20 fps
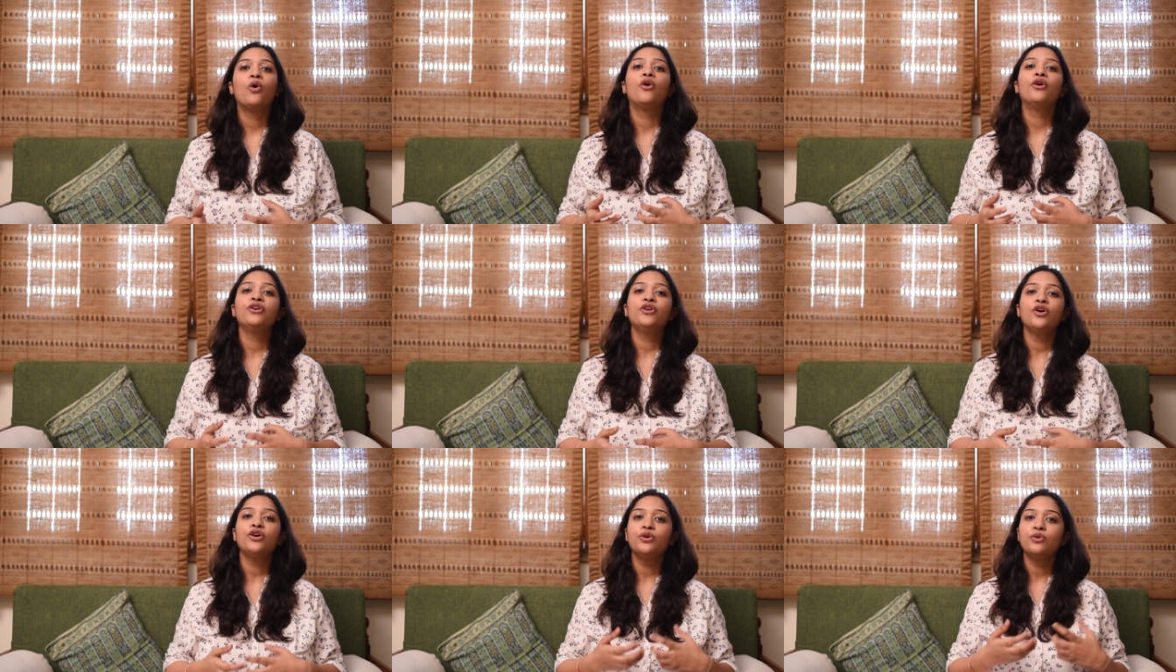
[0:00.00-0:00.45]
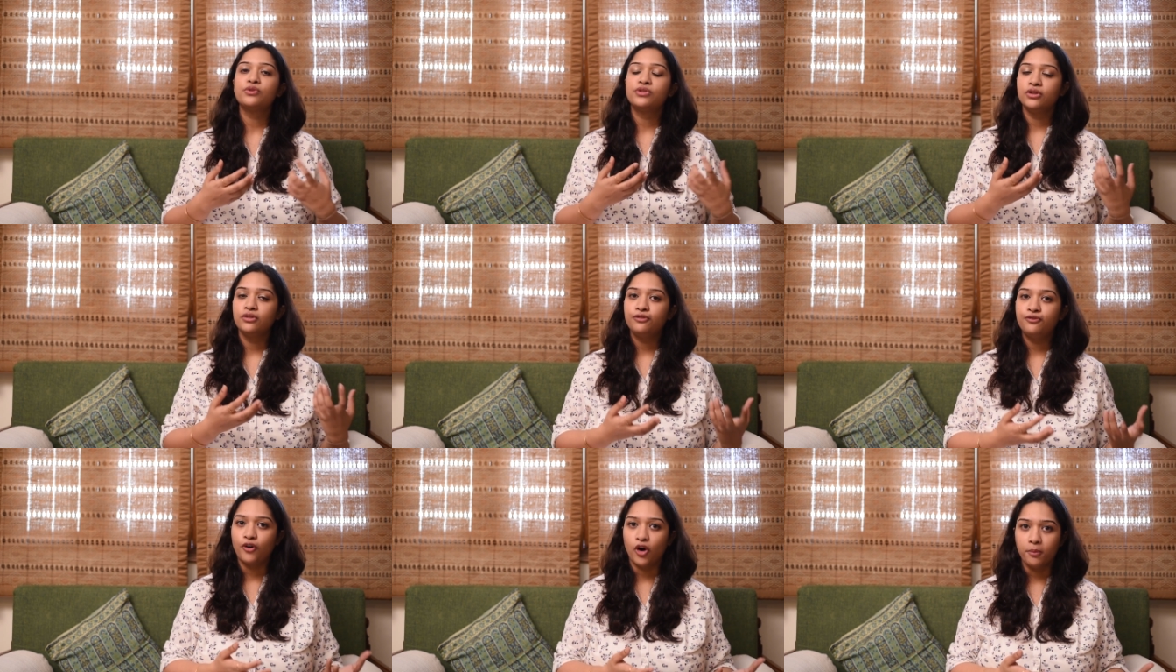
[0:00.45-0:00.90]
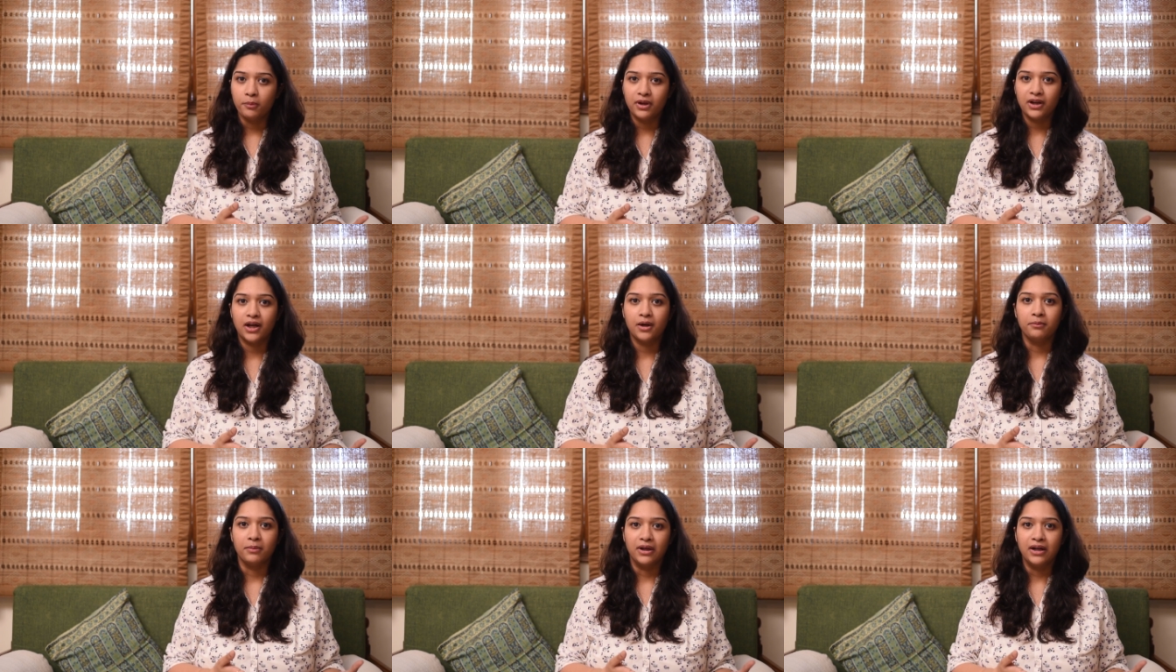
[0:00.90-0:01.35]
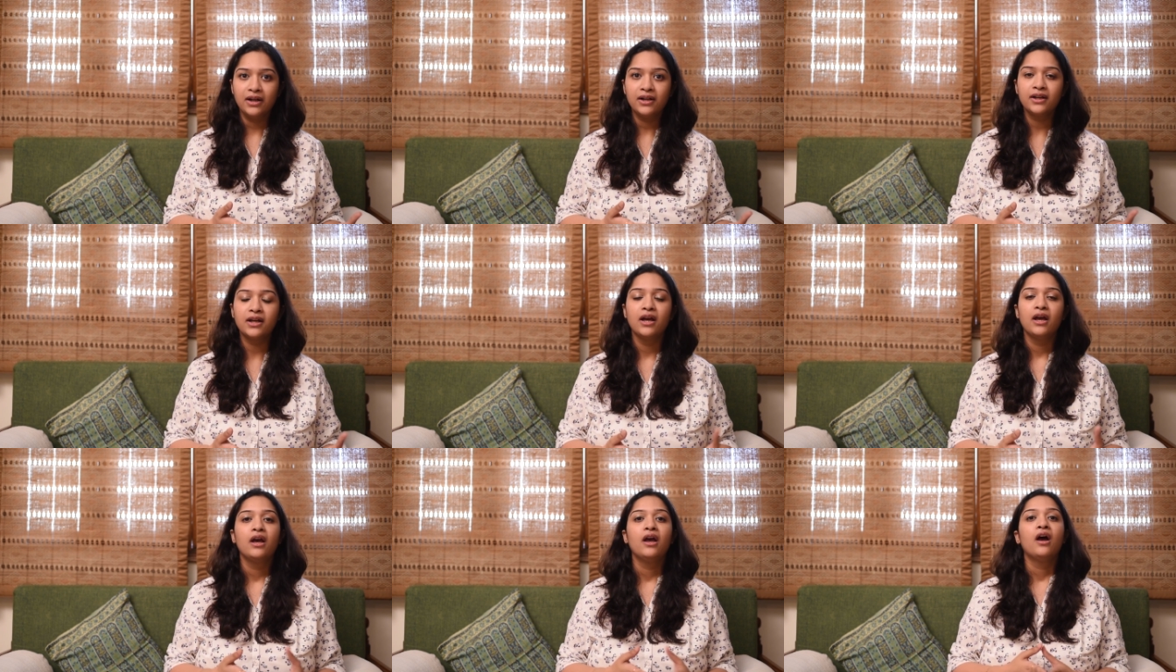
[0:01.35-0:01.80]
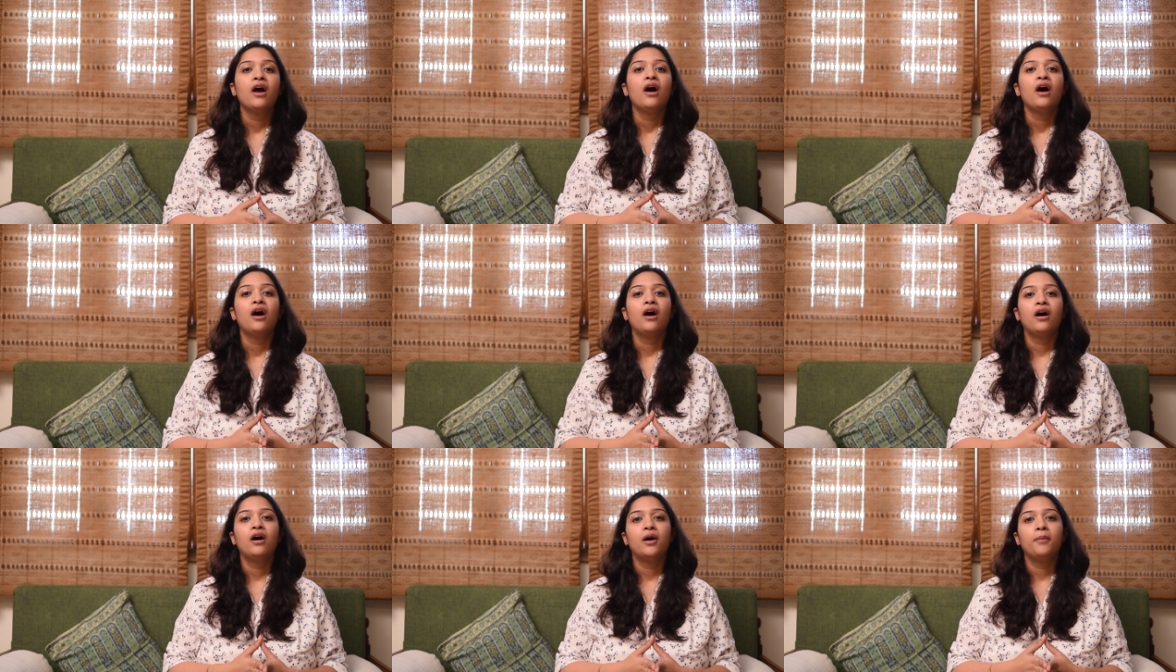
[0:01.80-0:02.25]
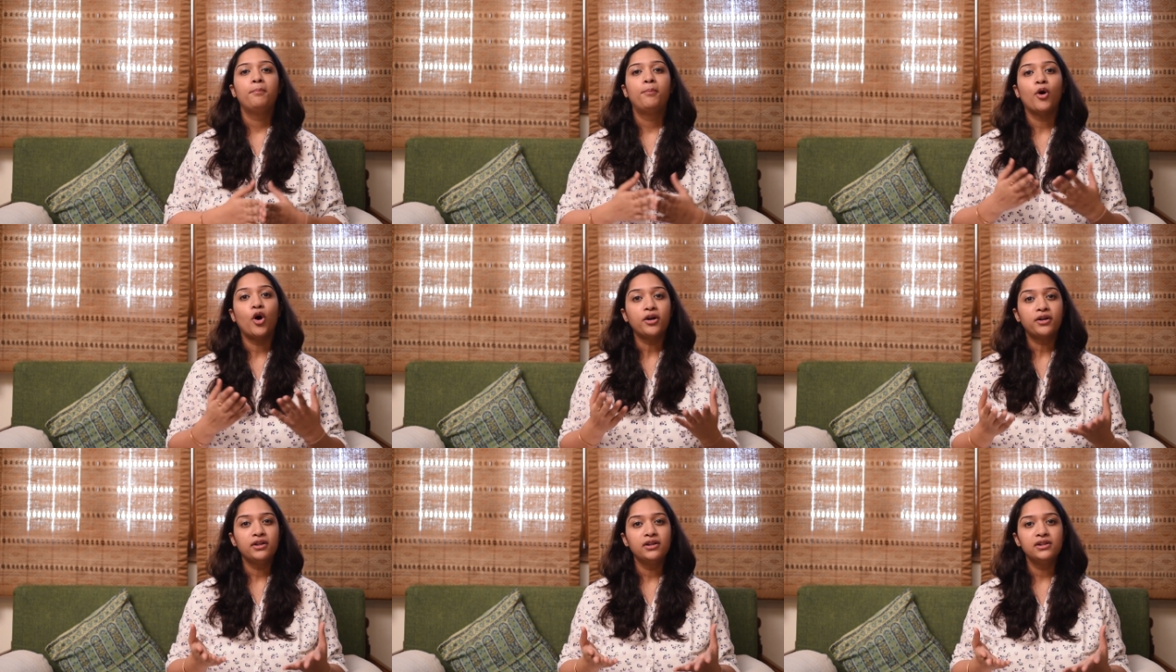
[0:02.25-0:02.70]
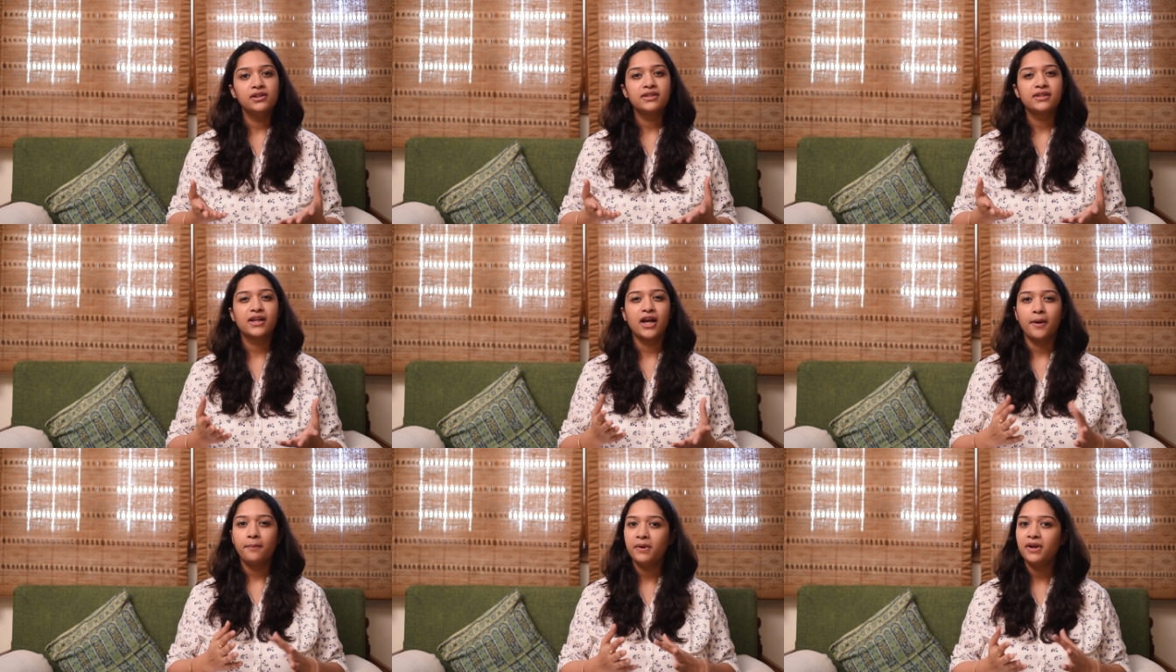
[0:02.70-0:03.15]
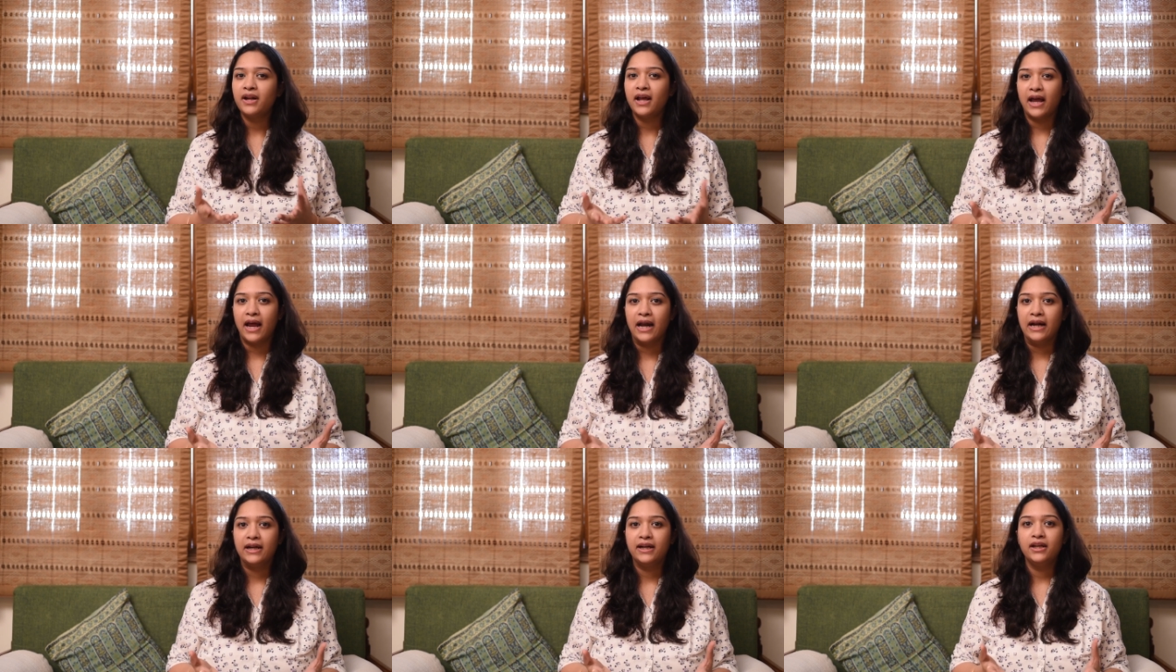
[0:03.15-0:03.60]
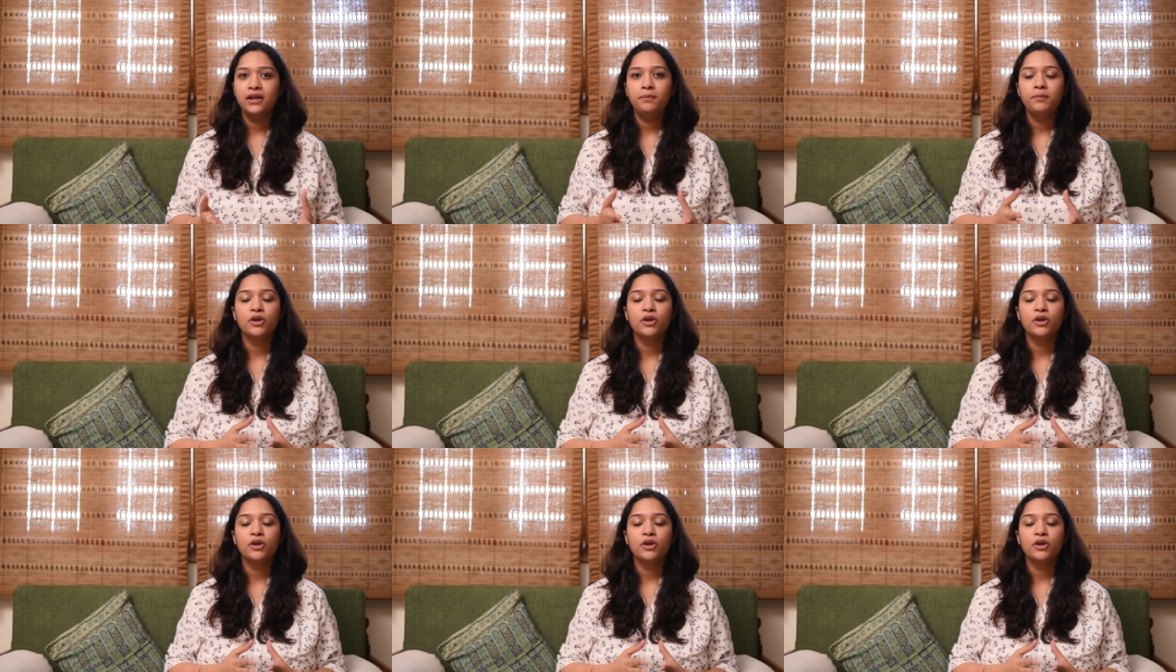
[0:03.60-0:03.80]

or you're using formula milk, bottles come in handy,